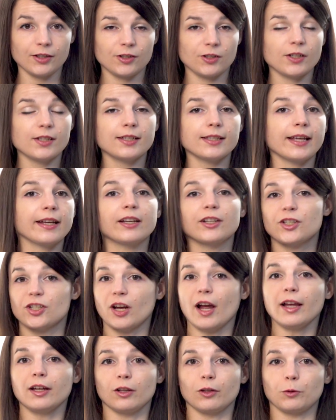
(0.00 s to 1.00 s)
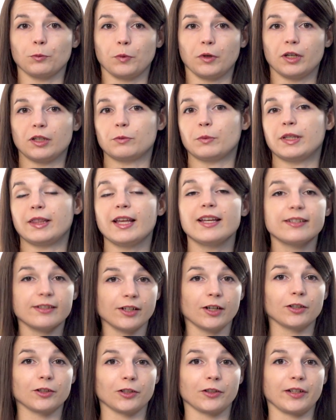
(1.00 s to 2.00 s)
just like a child would when they
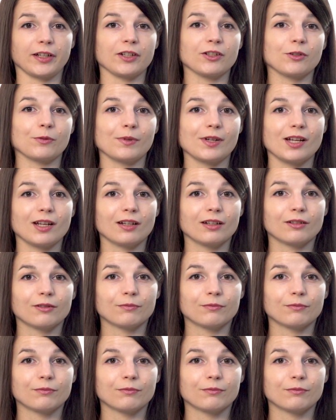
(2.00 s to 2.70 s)
start learning to read.